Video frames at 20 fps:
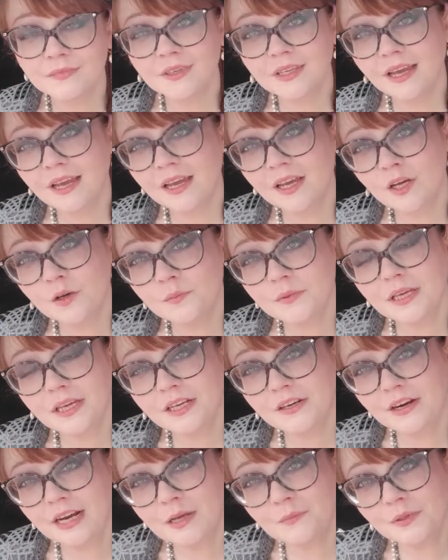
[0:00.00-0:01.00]
I hope that
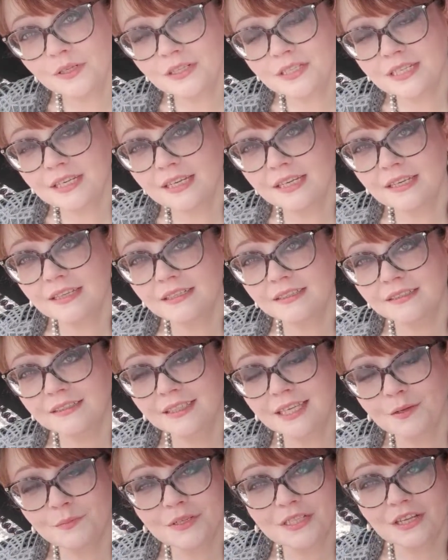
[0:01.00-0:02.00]
you're able to
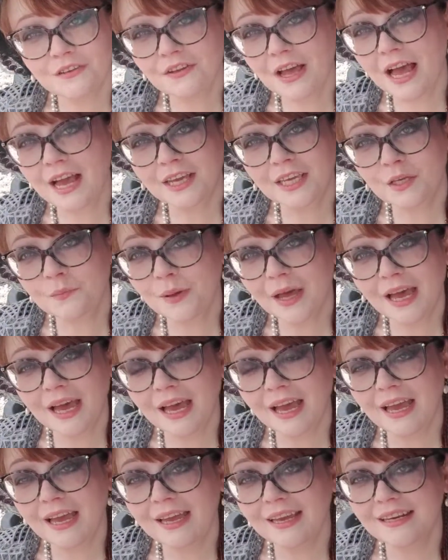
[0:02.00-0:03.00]
keep yourself
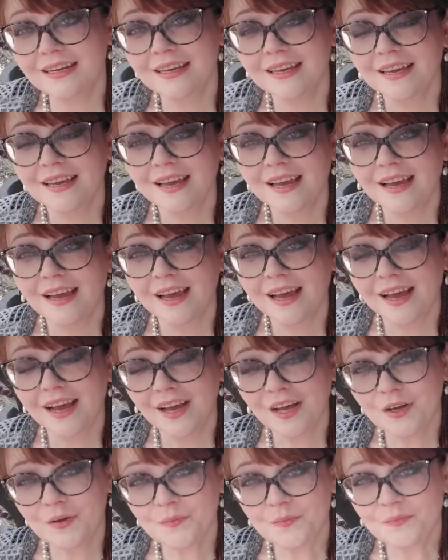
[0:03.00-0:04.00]
occupied.
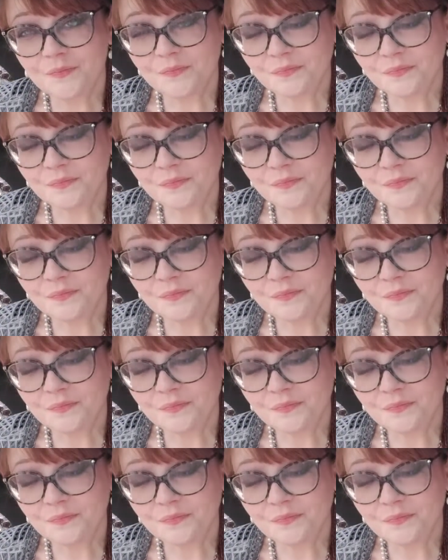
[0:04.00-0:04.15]
Well,